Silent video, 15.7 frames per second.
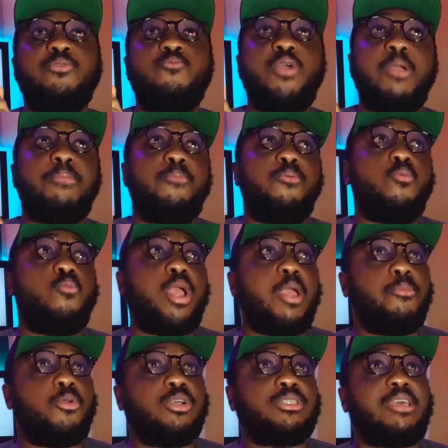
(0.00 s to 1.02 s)
where people were,
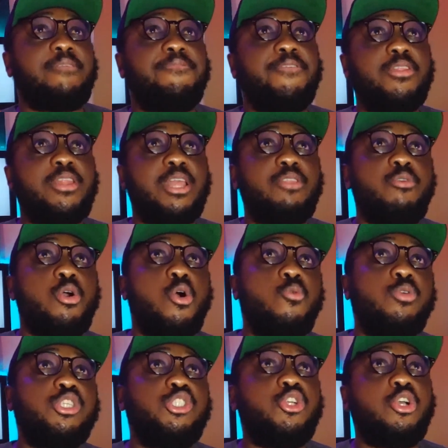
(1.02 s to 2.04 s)
because I felt that they were
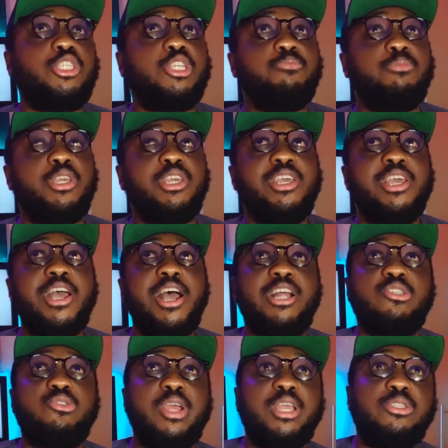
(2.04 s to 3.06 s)
always judging me
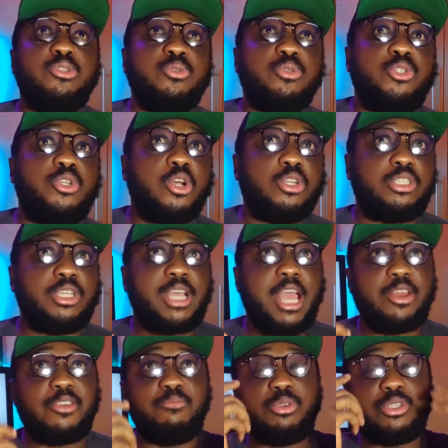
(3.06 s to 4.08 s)
and trying to judge the kind of